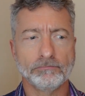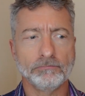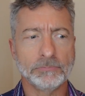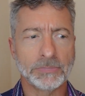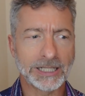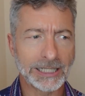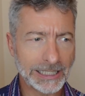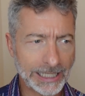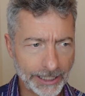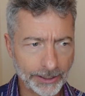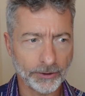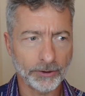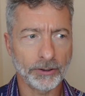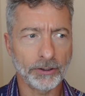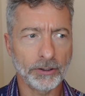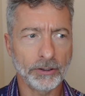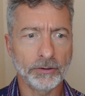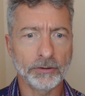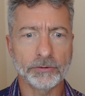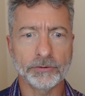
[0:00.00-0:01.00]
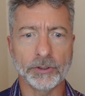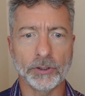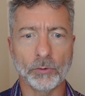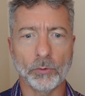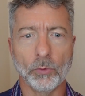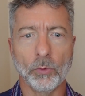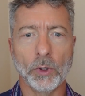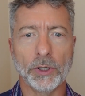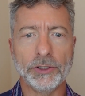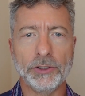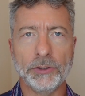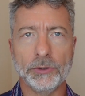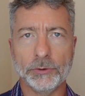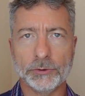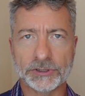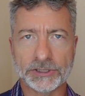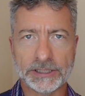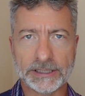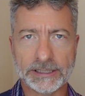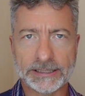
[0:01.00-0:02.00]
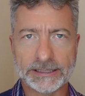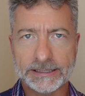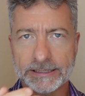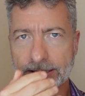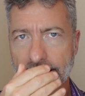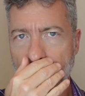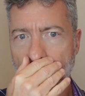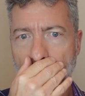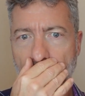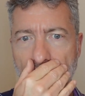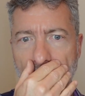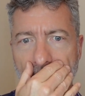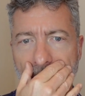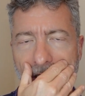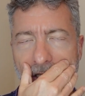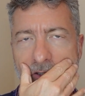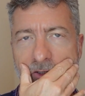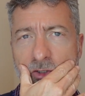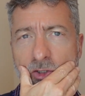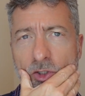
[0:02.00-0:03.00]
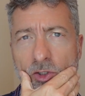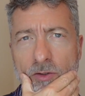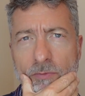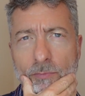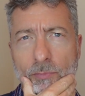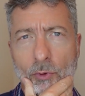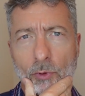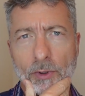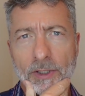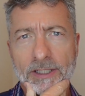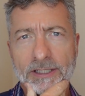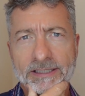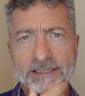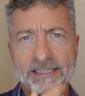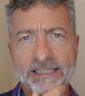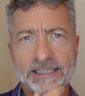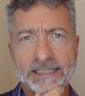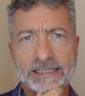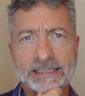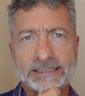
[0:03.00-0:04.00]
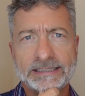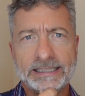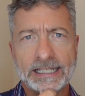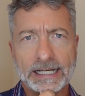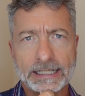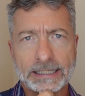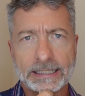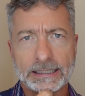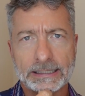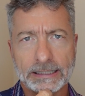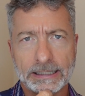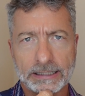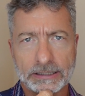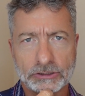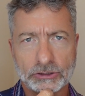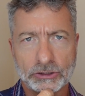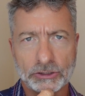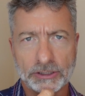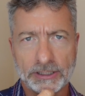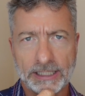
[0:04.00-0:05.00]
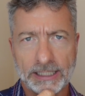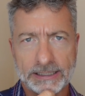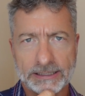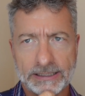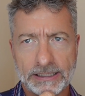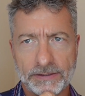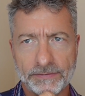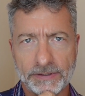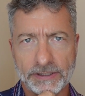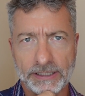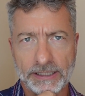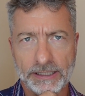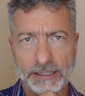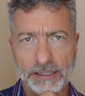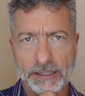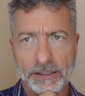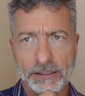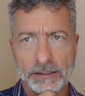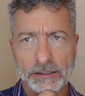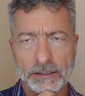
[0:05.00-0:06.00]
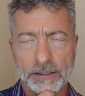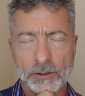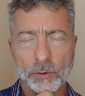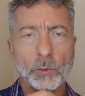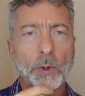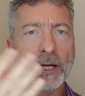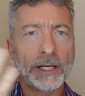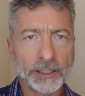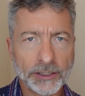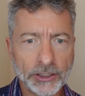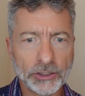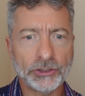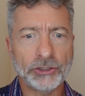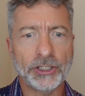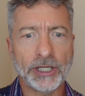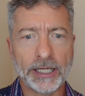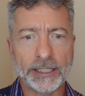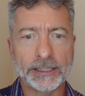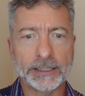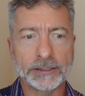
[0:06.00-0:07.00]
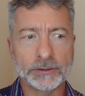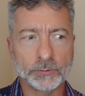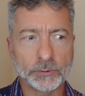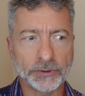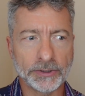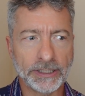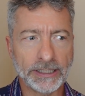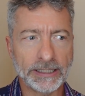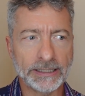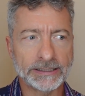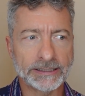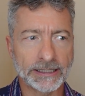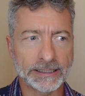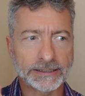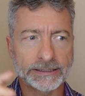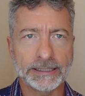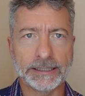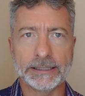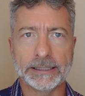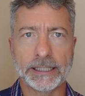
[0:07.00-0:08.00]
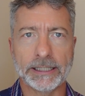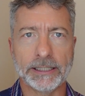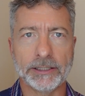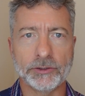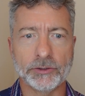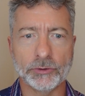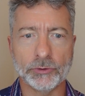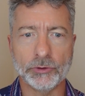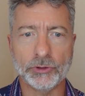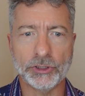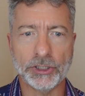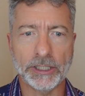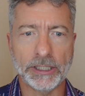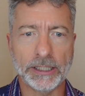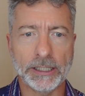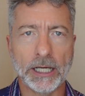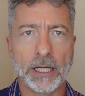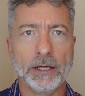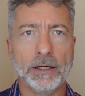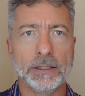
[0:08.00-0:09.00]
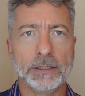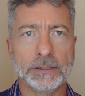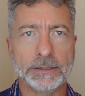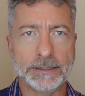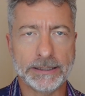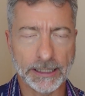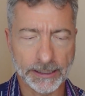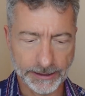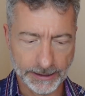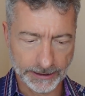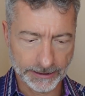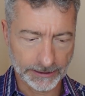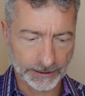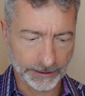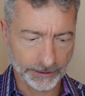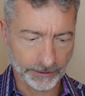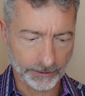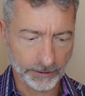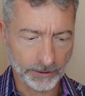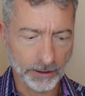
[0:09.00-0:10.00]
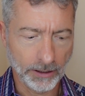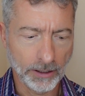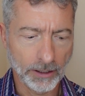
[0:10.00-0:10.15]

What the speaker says: letter that one uses at certain points in debt collection activity when initiated with the 1692G Dunning letter.